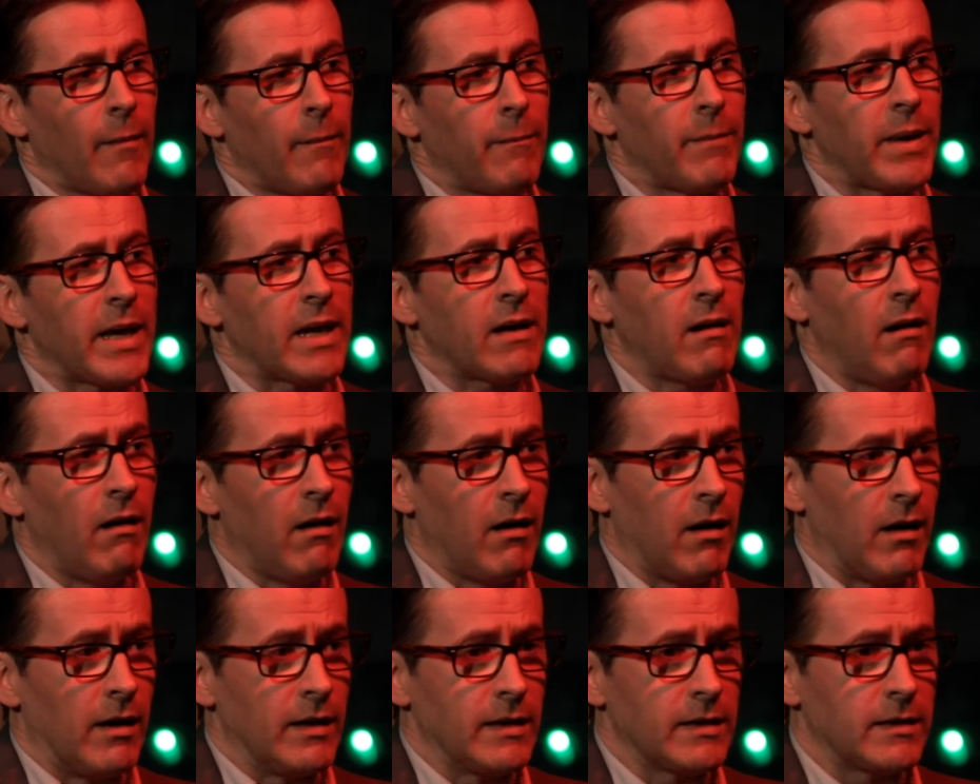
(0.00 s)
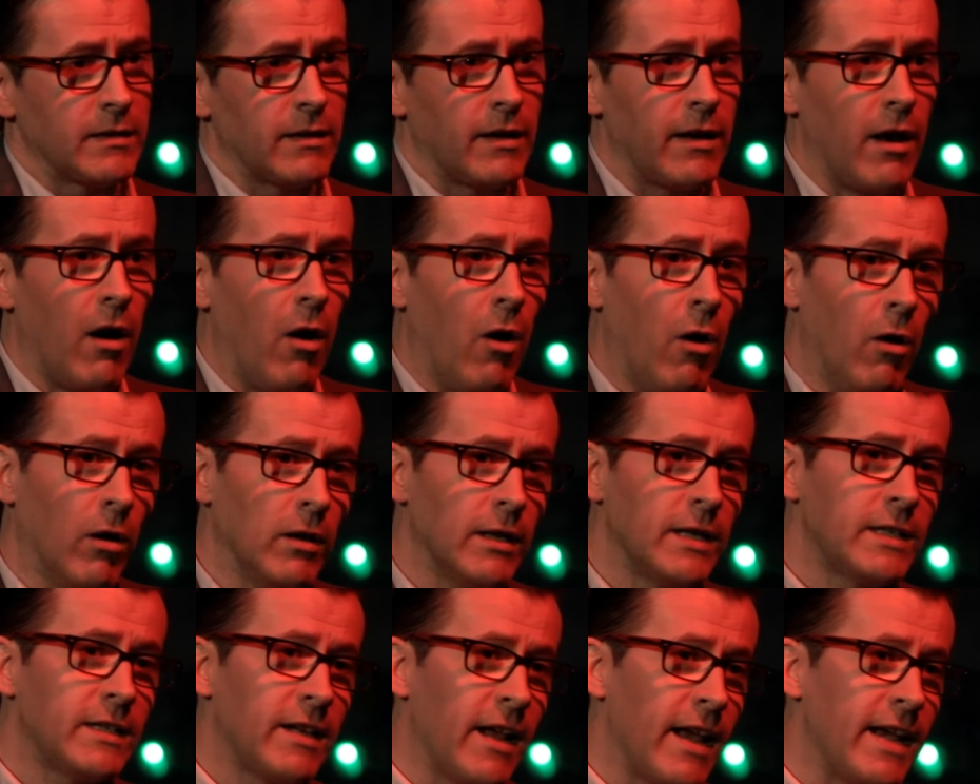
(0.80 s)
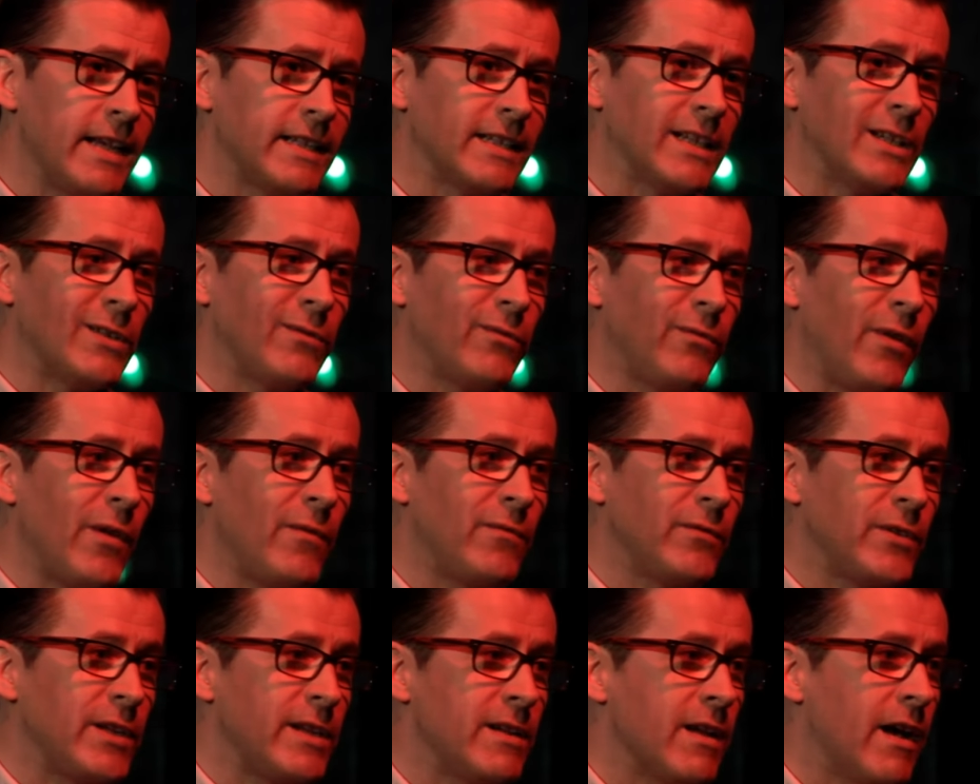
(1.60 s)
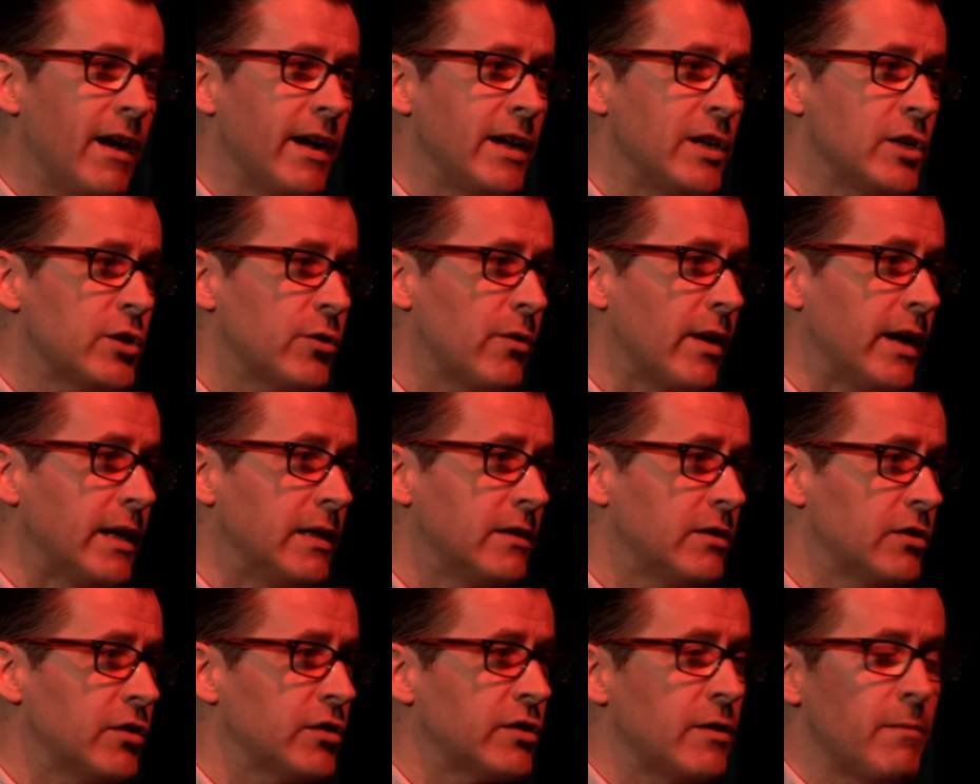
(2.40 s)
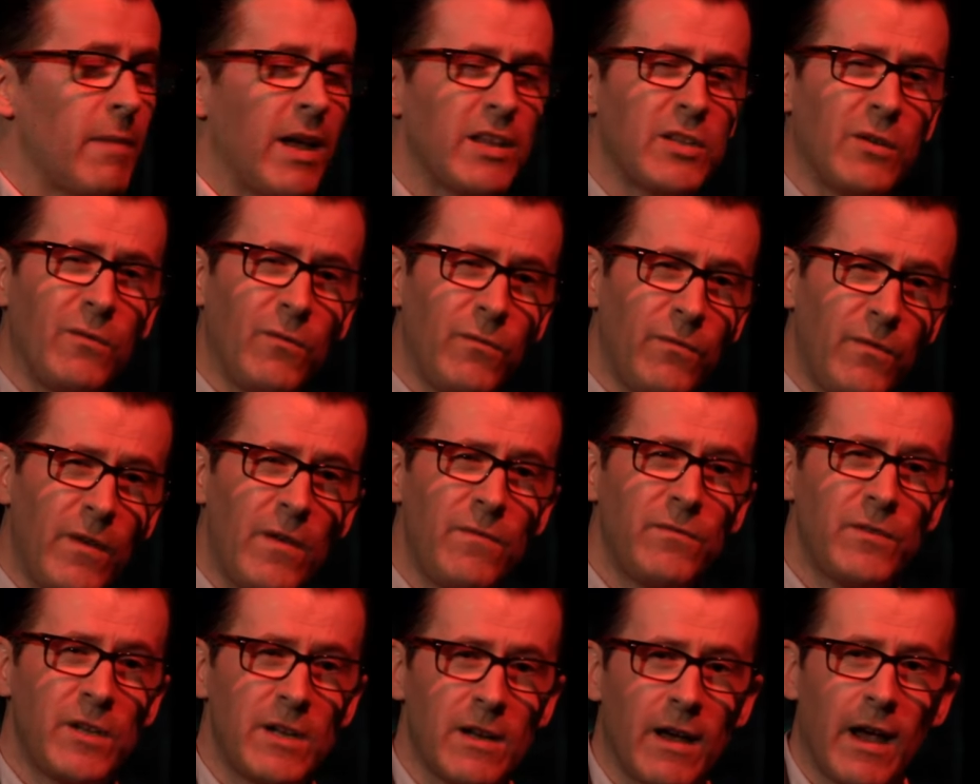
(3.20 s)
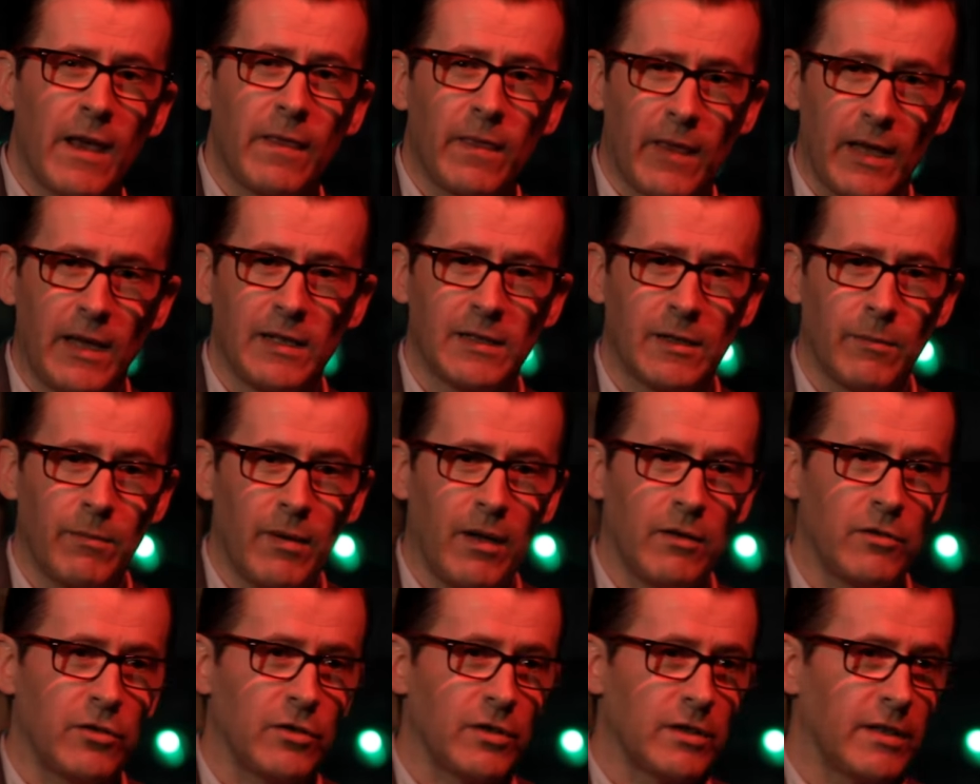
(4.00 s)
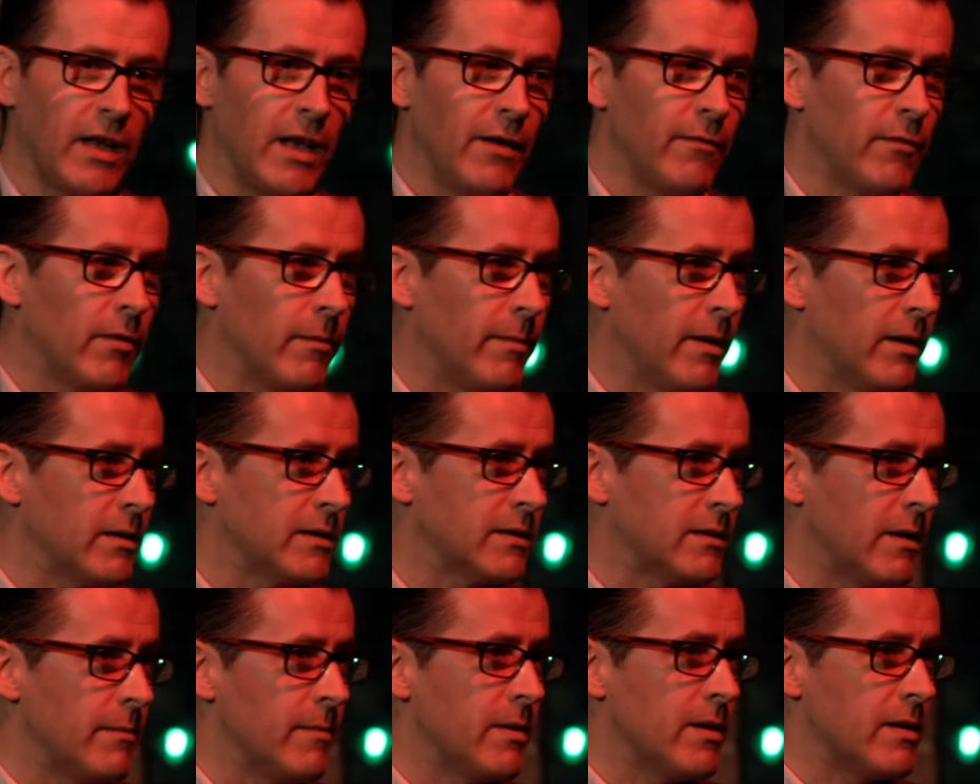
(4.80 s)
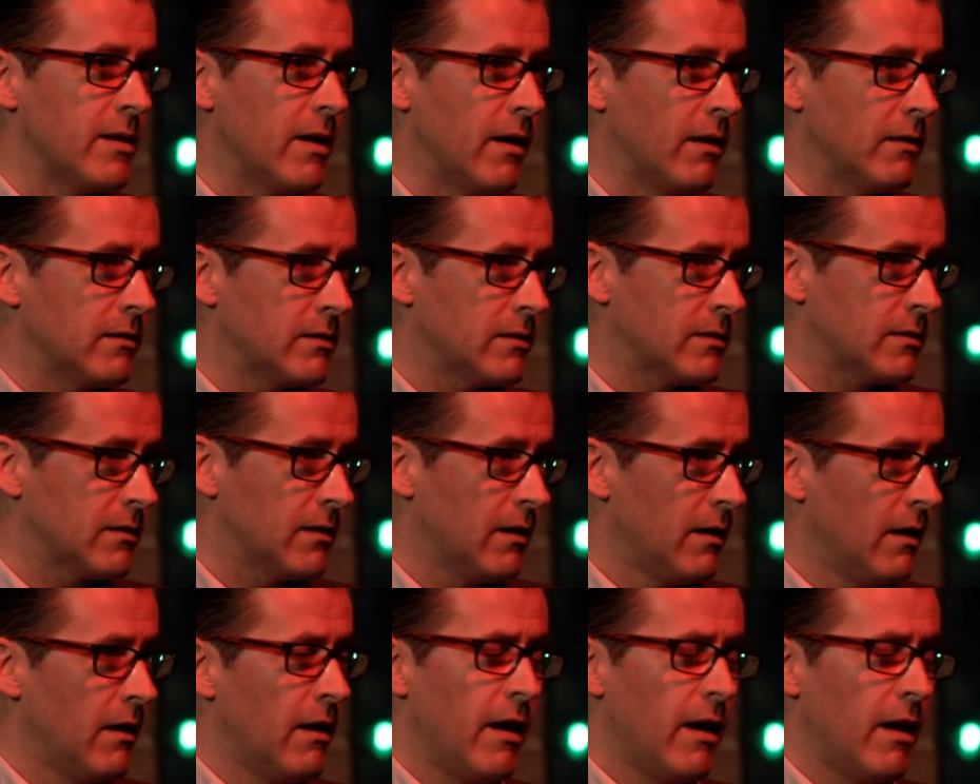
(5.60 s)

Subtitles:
Because all it takes is 59 traits. Just imagine 59 things about yourself or about somebody else.